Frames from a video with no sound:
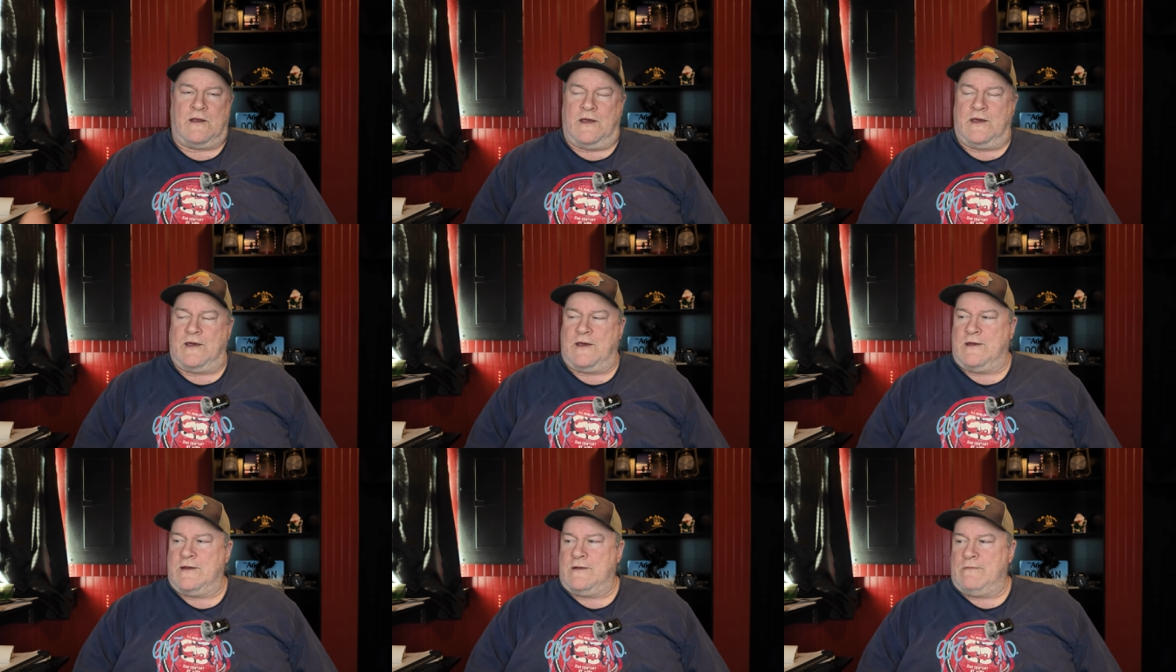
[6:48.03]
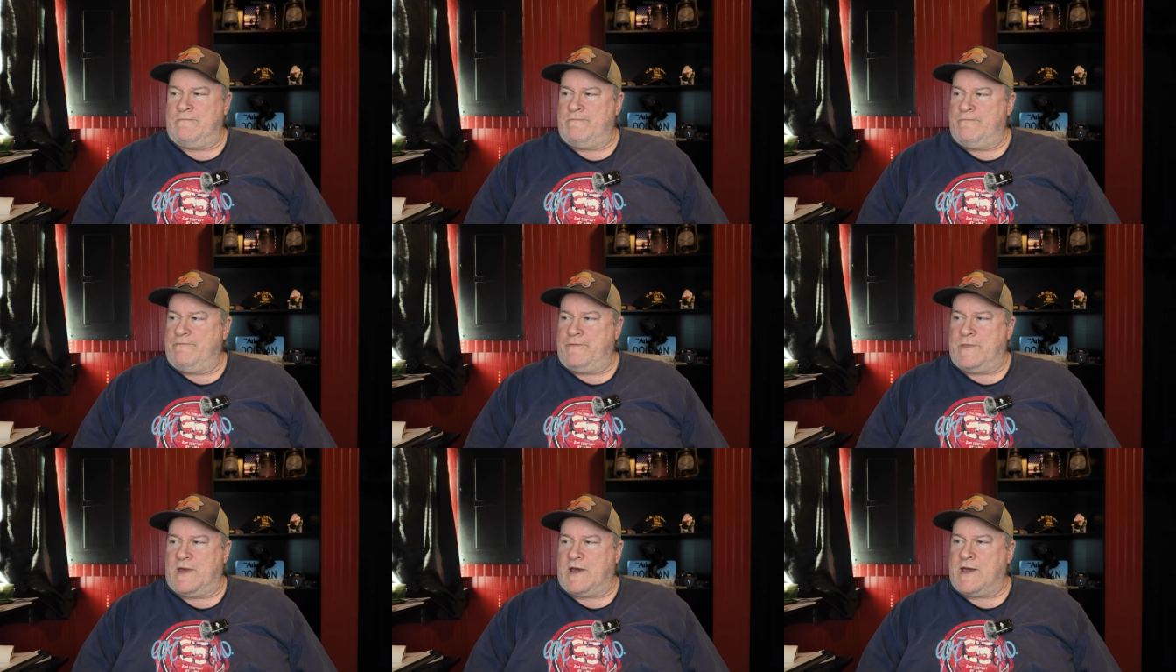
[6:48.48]

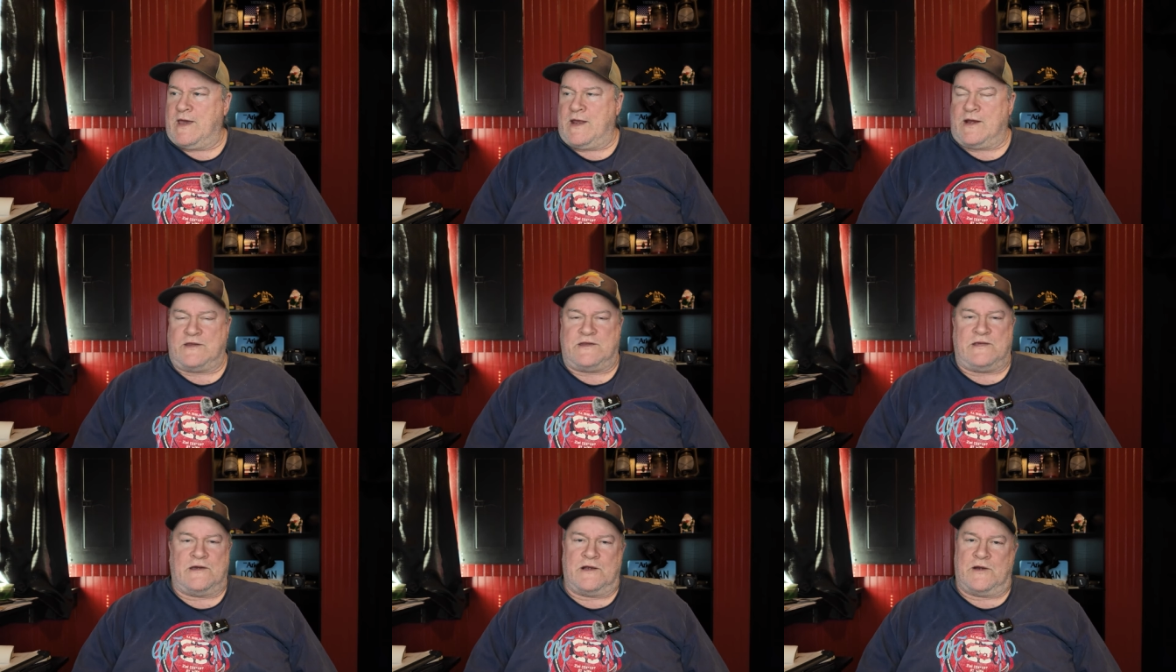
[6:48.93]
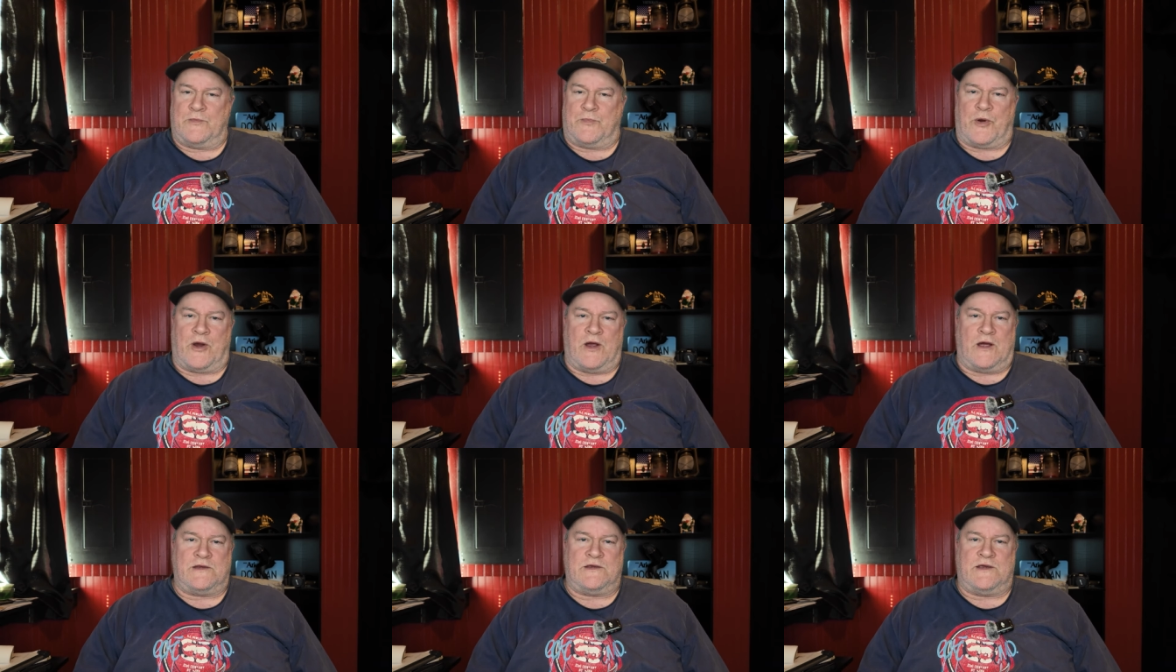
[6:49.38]
And I got a ton of
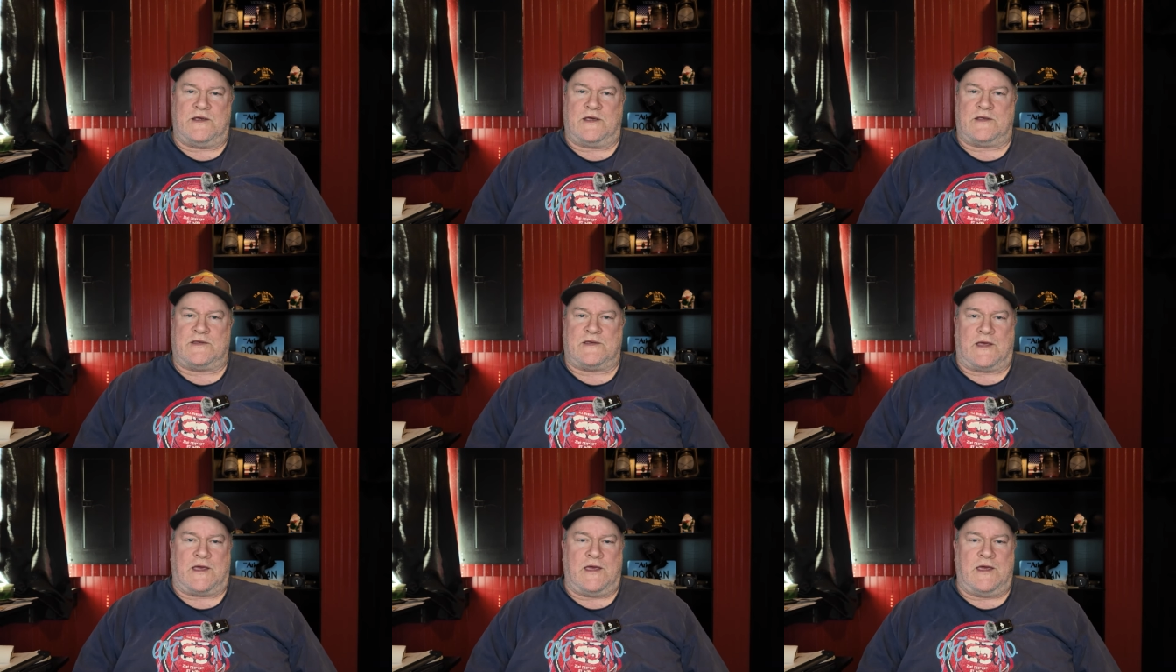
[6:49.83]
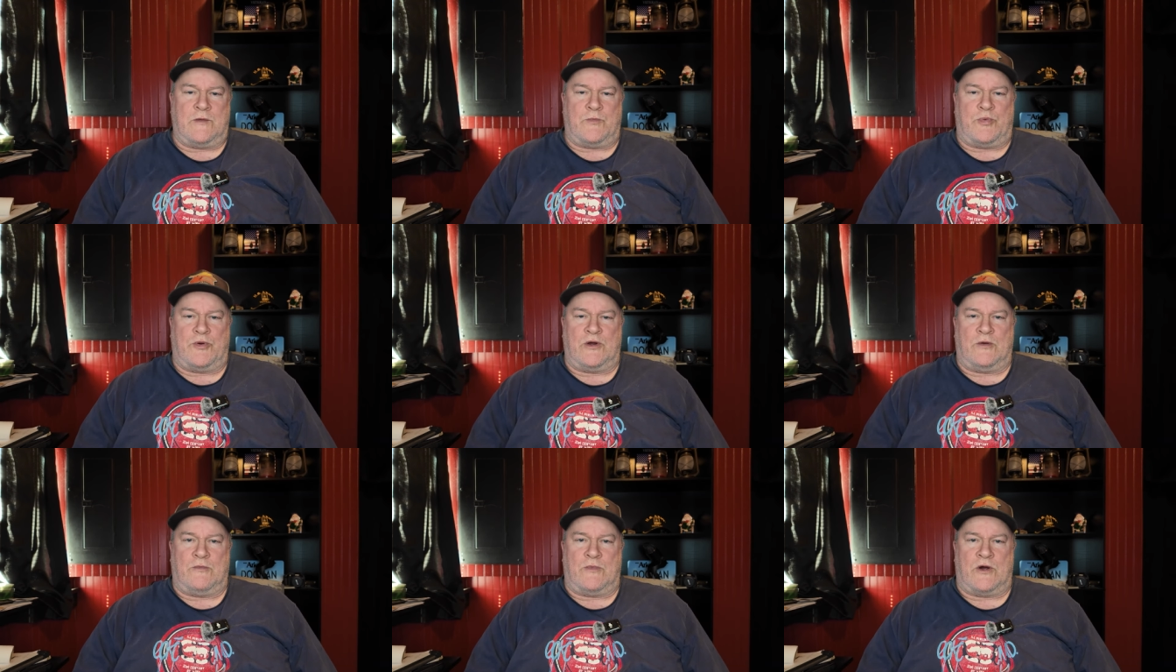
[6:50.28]
projects. I can't
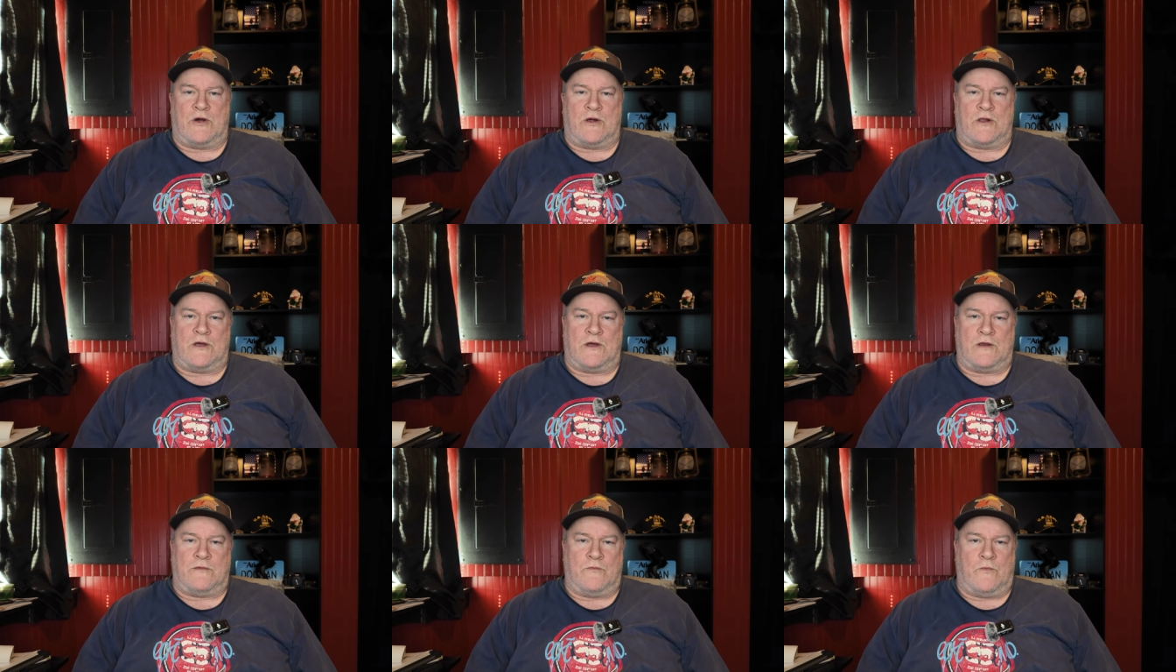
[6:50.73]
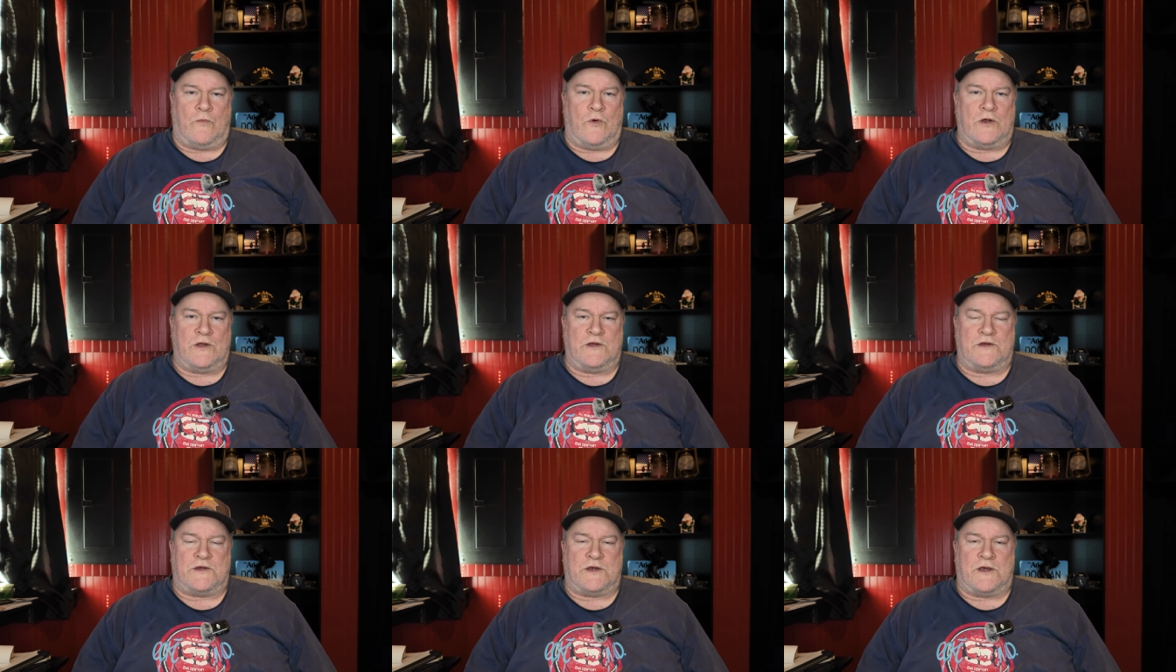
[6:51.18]
put them all on
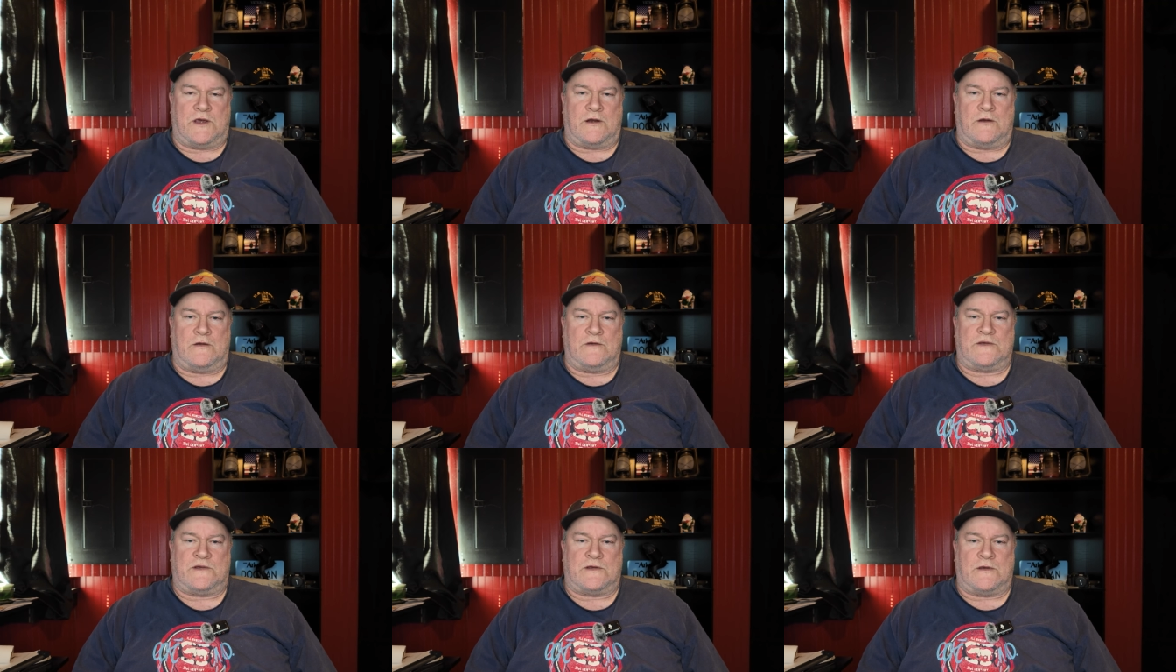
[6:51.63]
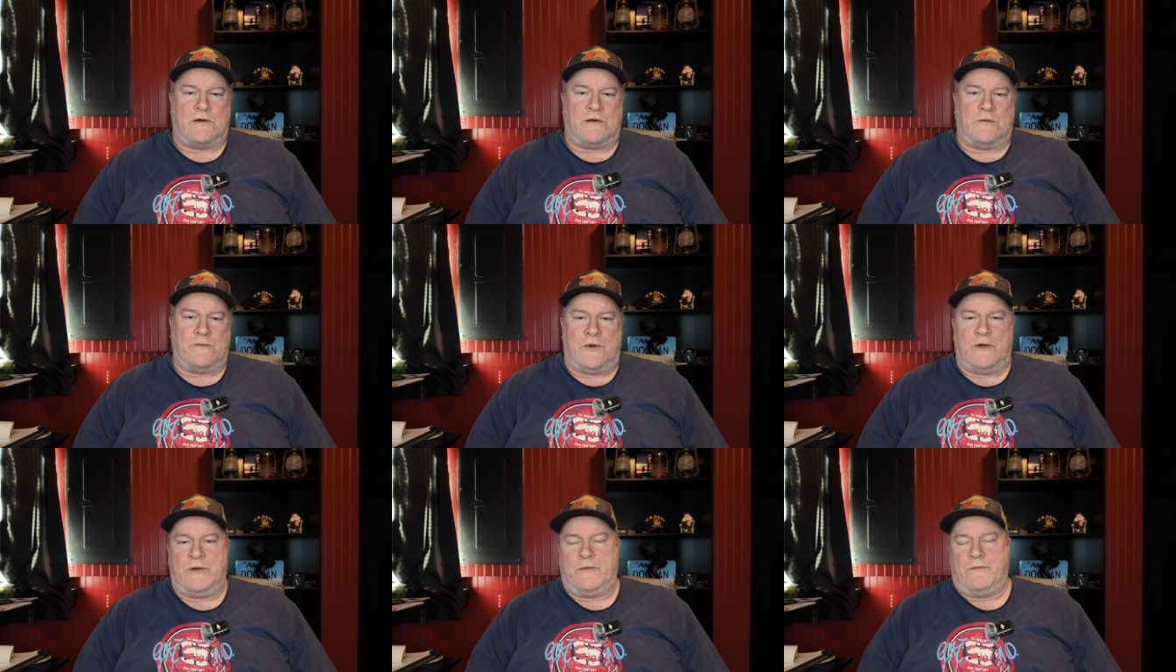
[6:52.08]
one channel, so